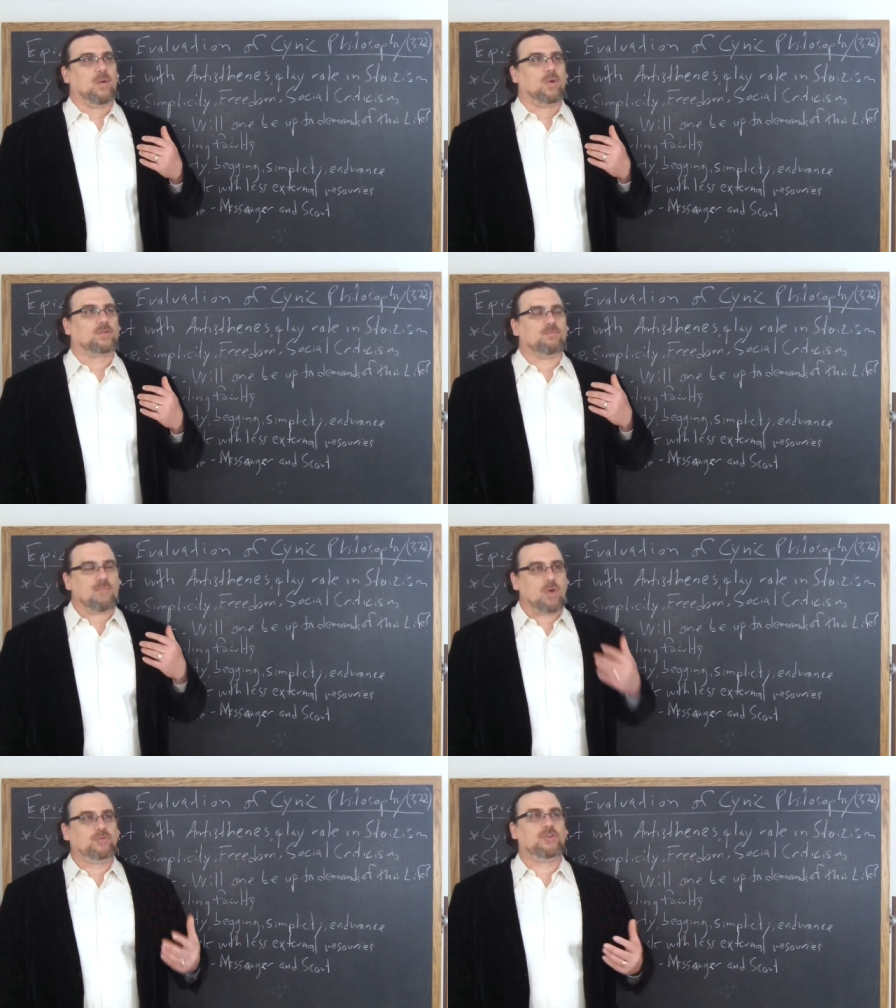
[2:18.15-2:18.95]
what's
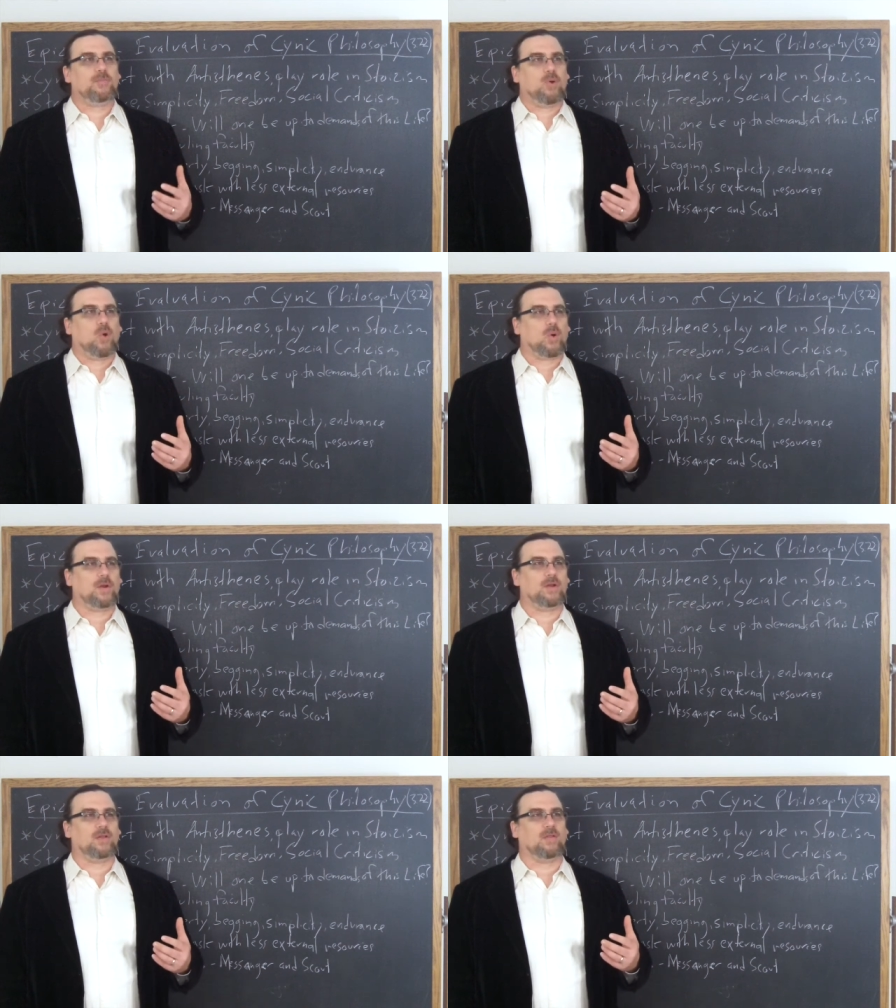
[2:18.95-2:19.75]
most
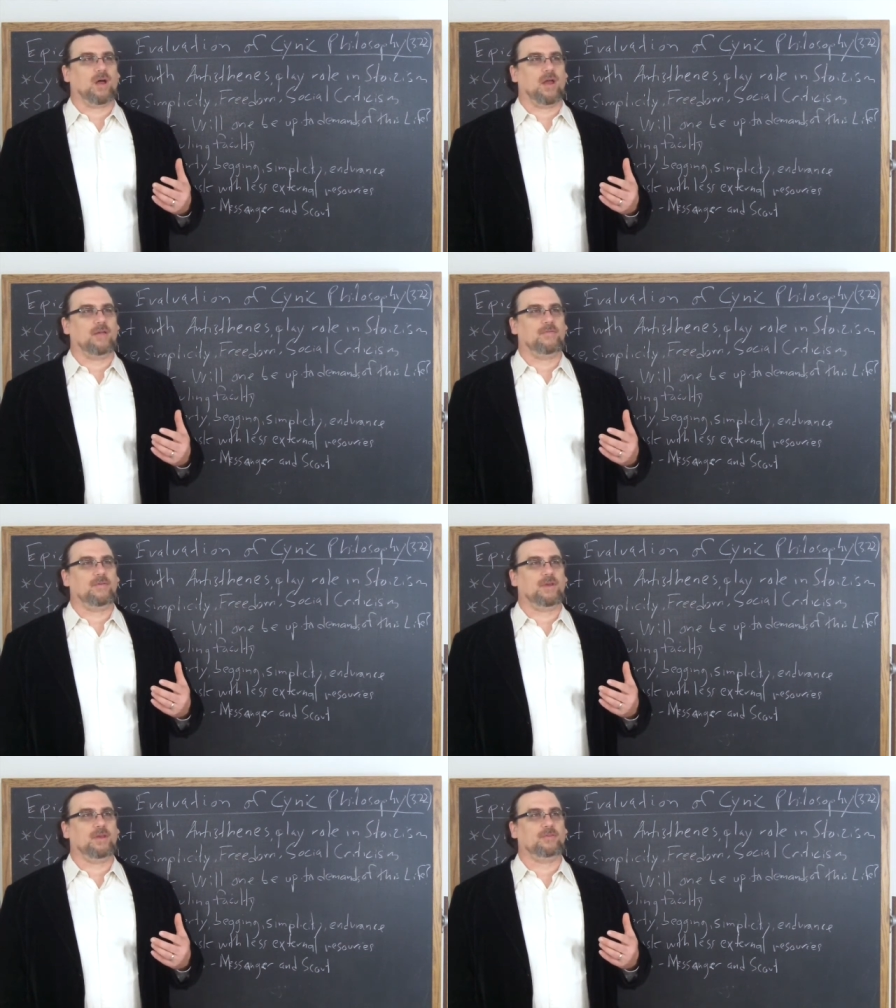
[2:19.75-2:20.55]
important in
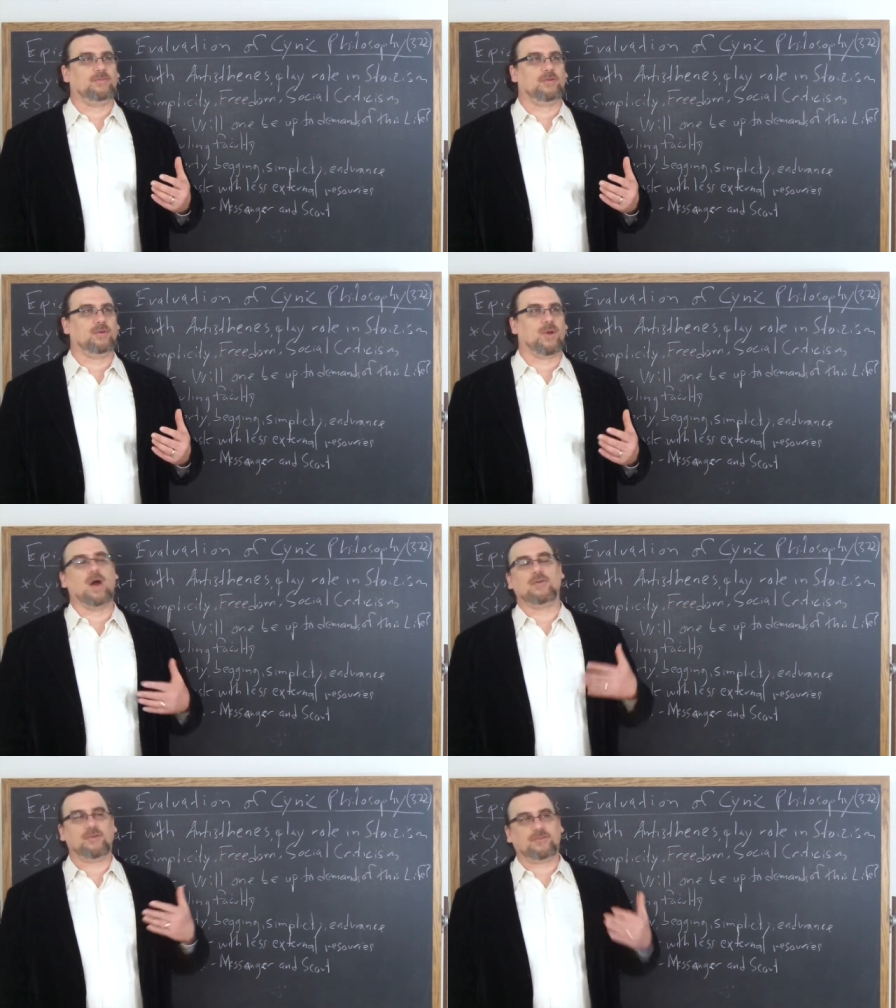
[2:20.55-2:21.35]
life is to
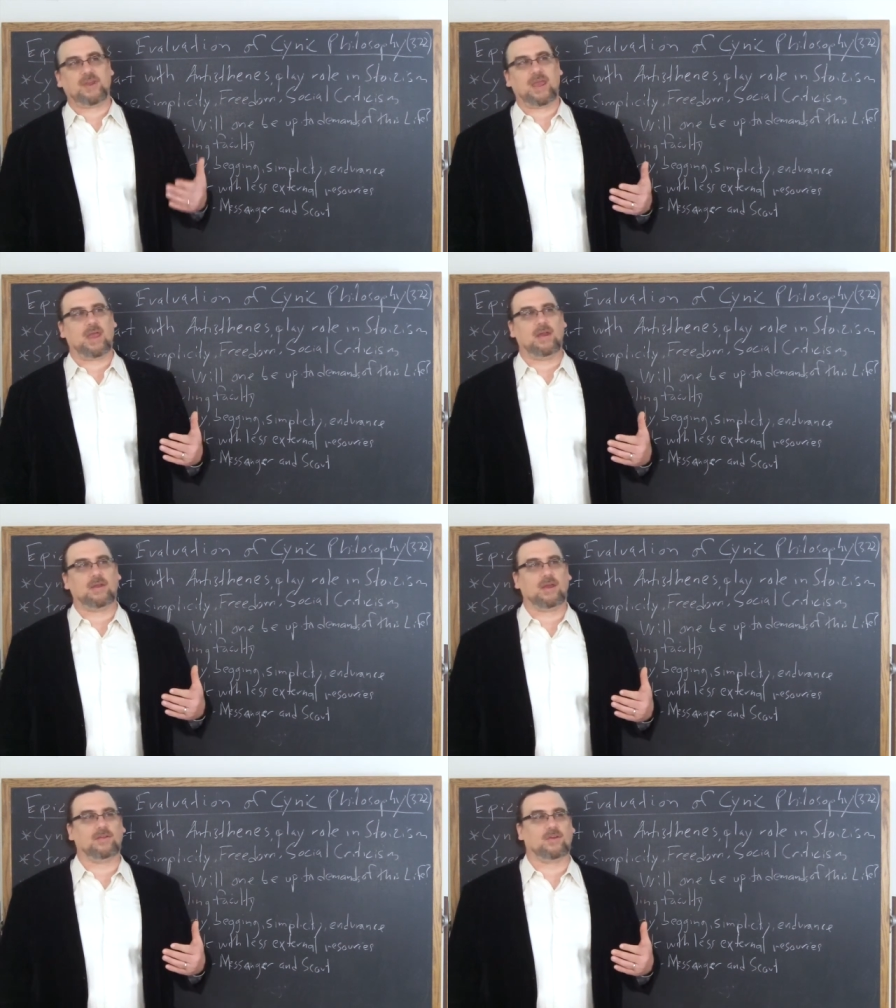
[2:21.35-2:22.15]

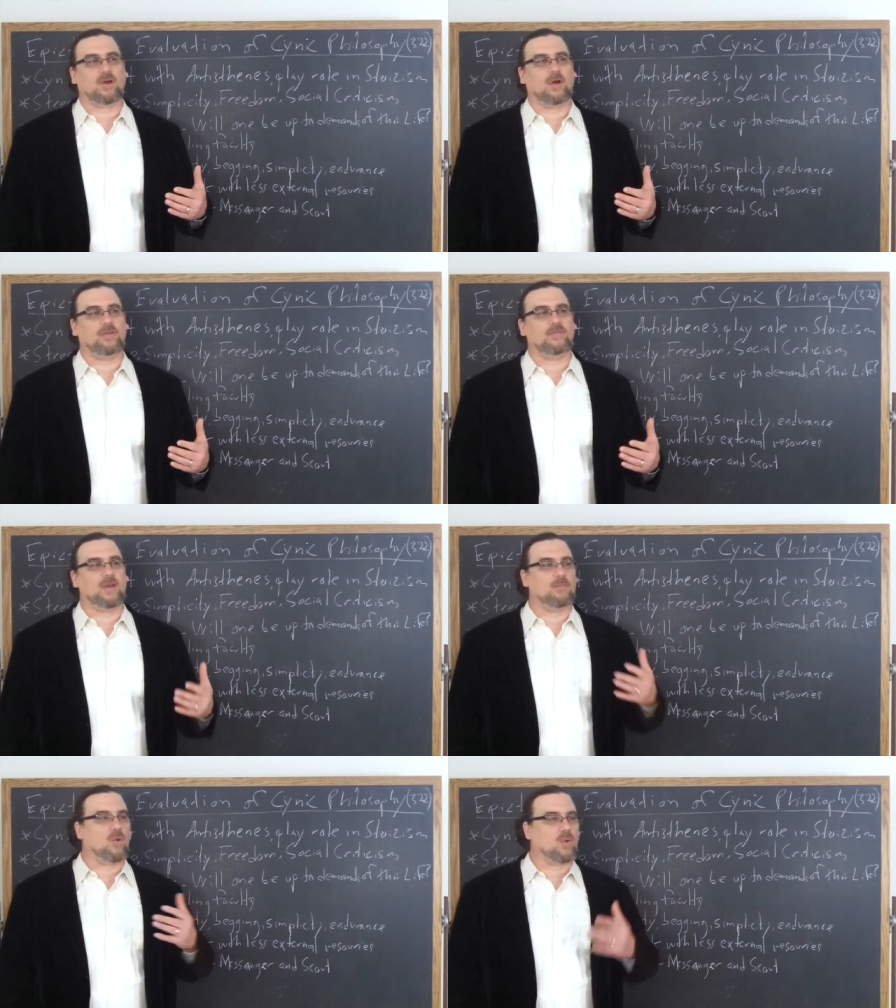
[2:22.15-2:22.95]
understand and to
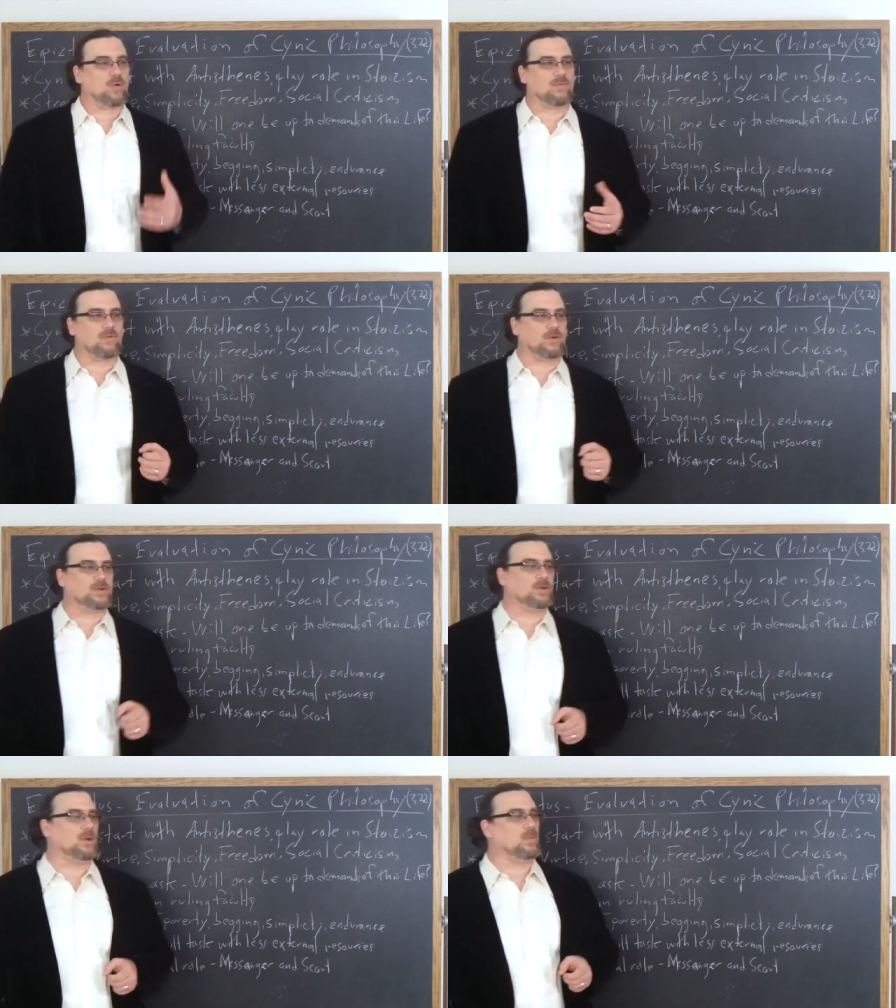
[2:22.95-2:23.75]
cultivate moral
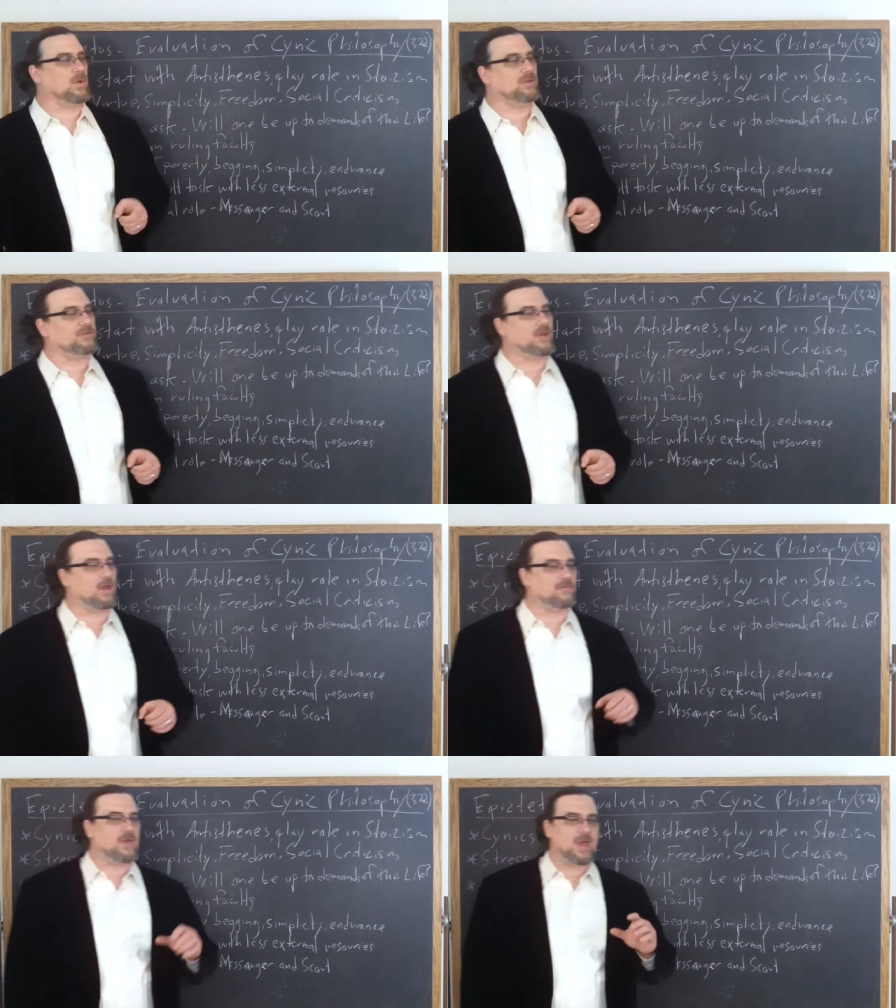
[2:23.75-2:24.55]
virtue in
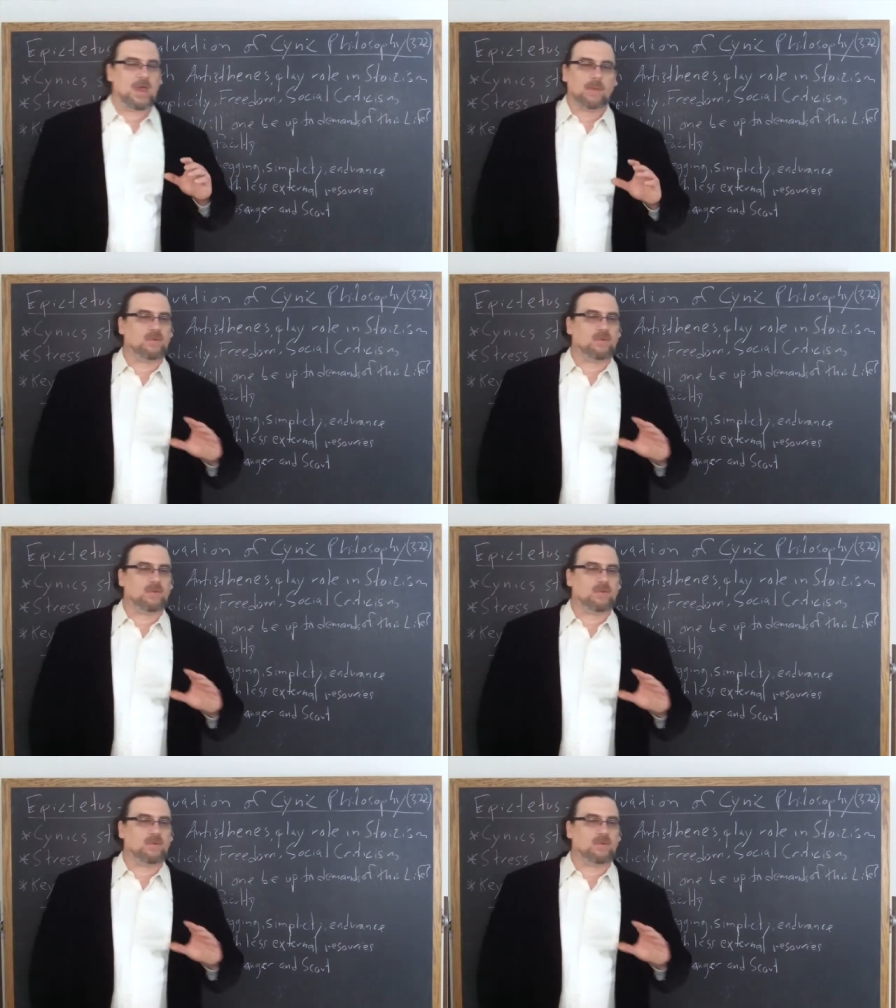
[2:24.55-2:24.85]
oneself.